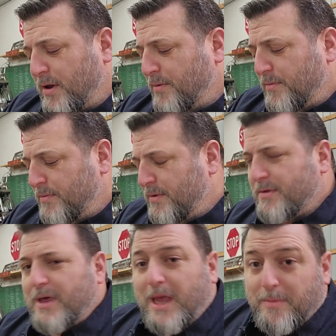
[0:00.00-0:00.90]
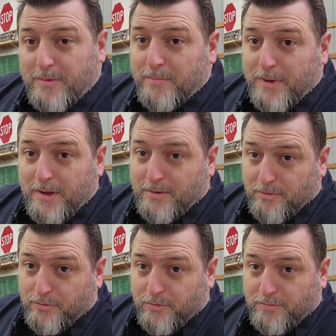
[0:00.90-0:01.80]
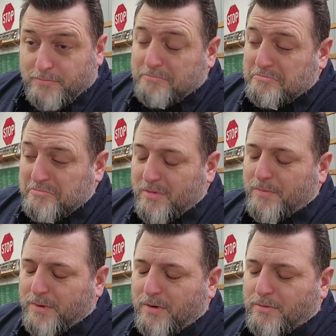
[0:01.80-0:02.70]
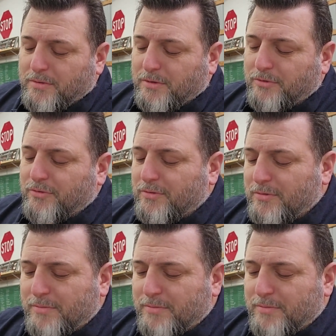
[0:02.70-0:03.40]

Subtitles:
It seemed to be in neutral. Well, we know it was in neutral.